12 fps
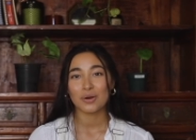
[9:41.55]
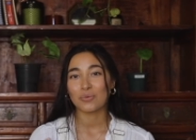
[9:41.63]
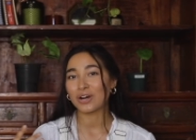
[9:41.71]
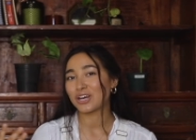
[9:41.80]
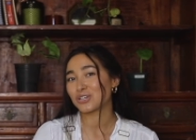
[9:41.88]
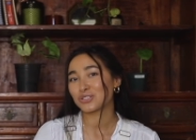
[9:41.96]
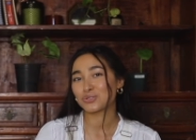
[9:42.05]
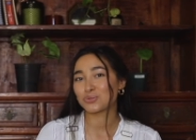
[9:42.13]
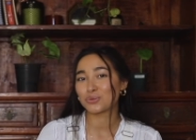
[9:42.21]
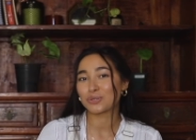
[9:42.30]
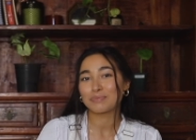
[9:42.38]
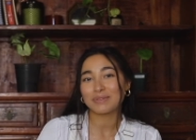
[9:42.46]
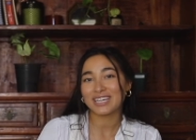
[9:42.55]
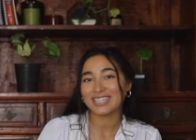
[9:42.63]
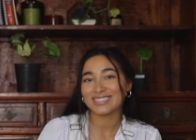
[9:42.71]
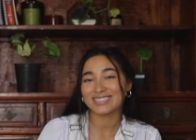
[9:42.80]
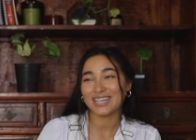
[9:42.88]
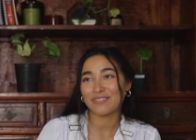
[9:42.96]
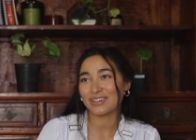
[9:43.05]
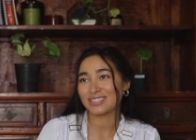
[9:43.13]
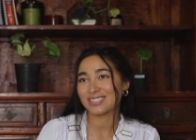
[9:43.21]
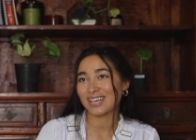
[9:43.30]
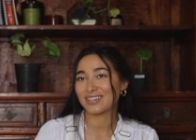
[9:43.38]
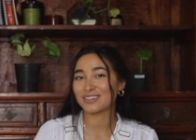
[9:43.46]
what your stool means. If
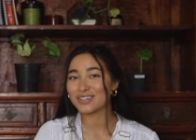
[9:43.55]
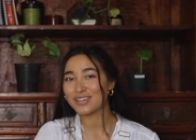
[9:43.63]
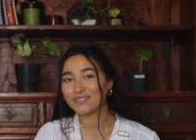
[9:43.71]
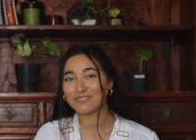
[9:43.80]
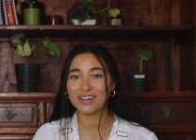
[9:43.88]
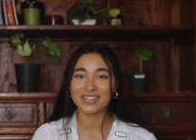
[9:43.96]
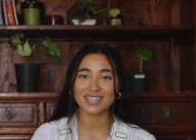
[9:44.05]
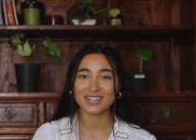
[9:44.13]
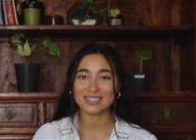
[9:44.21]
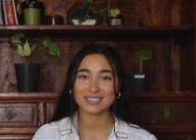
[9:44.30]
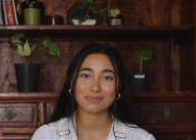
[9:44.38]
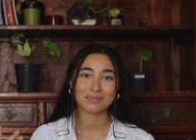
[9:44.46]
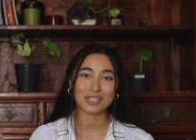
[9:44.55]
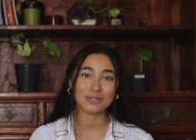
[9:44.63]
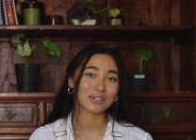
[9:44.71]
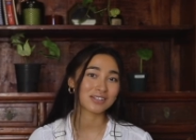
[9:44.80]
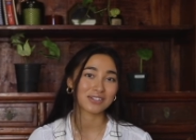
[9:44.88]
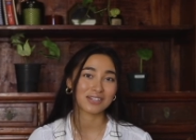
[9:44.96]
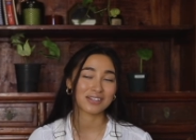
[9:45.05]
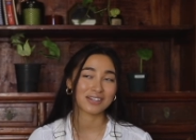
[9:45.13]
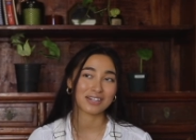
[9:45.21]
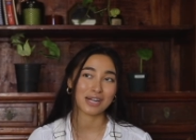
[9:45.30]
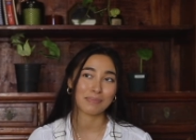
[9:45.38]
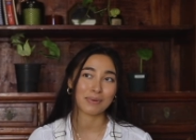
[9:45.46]
it's like looking funky or something, you can literally
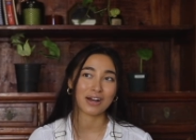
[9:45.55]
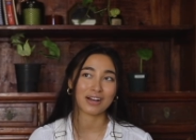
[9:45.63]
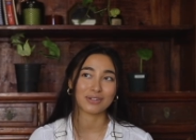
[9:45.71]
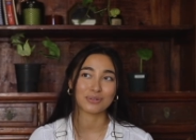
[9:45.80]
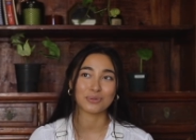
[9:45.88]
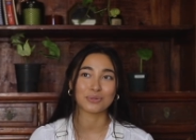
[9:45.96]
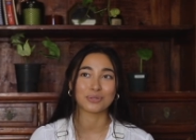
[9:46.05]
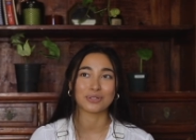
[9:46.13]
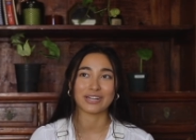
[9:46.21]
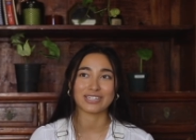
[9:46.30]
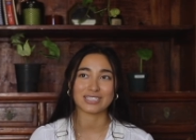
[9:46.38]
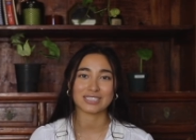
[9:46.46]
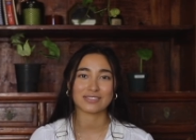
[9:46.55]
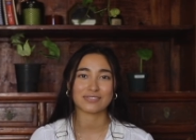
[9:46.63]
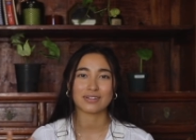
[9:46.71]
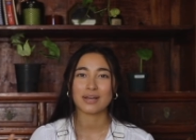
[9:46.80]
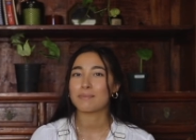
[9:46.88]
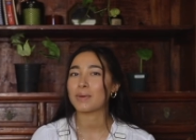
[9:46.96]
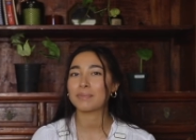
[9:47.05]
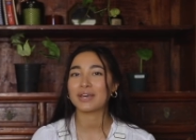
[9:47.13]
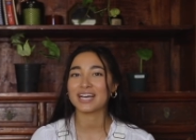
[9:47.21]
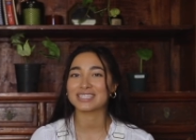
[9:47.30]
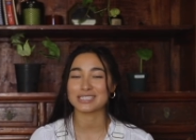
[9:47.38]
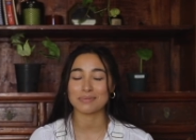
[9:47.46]
look it up on Google and just maybe
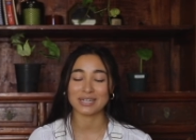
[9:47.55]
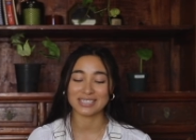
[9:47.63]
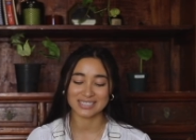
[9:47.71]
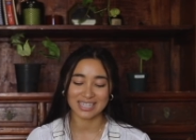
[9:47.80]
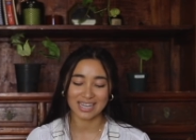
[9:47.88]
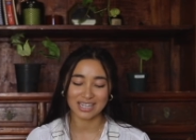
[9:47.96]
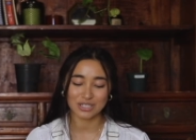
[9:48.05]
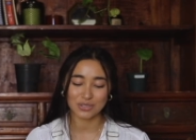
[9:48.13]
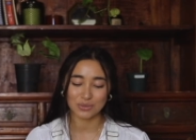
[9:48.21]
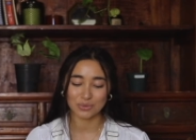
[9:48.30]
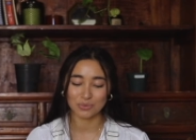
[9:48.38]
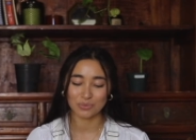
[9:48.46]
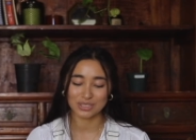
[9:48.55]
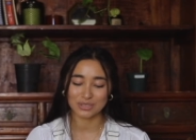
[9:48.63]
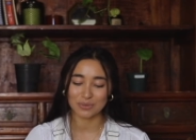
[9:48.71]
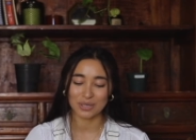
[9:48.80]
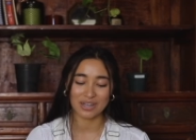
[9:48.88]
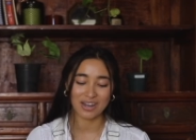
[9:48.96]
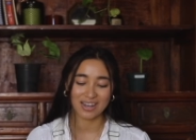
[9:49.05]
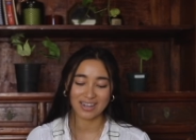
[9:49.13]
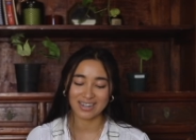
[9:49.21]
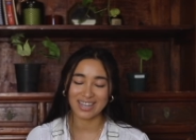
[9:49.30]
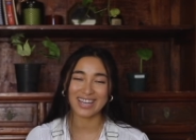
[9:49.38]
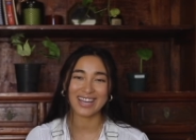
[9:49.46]
get some insight into what's going
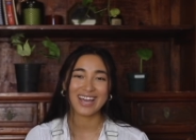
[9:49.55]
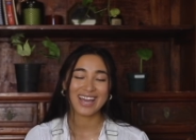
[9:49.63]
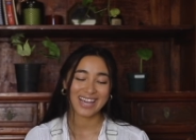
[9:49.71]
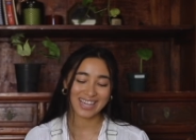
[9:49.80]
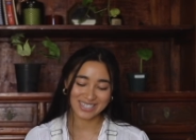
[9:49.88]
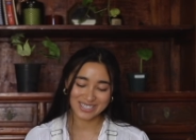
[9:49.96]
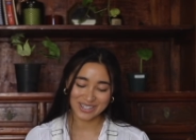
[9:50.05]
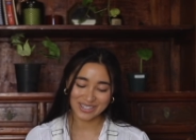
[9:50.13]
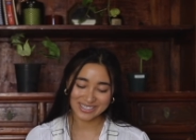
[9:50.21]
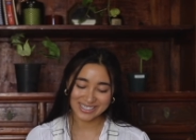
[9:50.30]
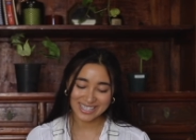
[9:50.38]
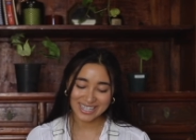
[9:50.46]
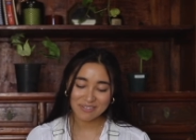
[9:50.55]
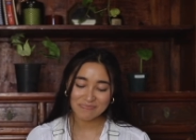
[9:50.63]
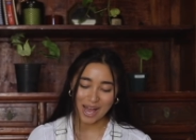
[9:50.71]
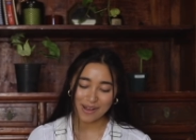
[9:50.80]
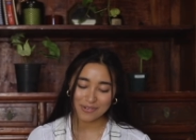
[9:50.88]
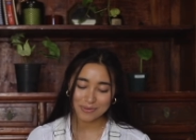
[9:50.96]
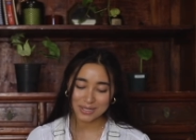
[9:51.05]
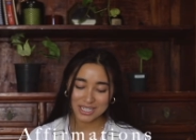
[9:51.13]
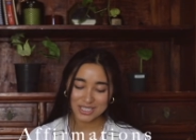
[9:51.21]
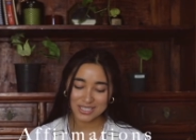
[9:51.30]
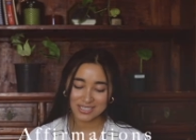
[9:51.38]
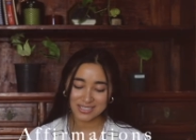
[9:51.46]
on internally.
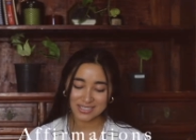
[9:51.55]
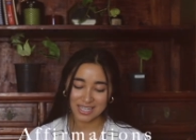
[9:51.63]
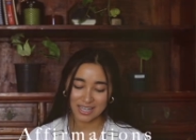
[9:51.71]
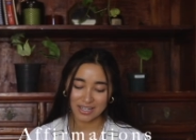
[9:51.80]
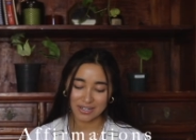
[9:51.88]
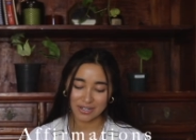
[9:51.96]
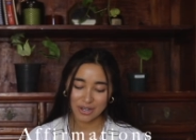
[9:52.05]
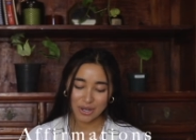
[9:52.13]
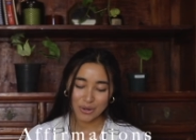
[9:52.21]
Affirmations and